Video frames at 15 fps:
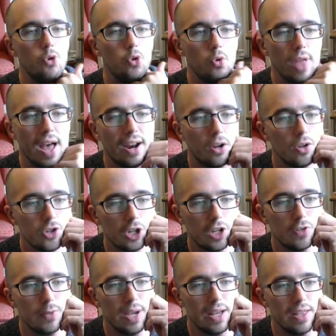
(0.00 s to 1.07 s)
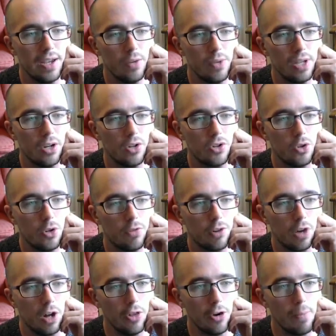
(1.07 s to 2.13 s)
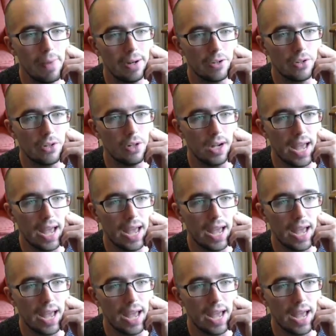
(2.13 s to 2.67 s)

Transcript: that also gives me an idea. We can also look for other Metal Slug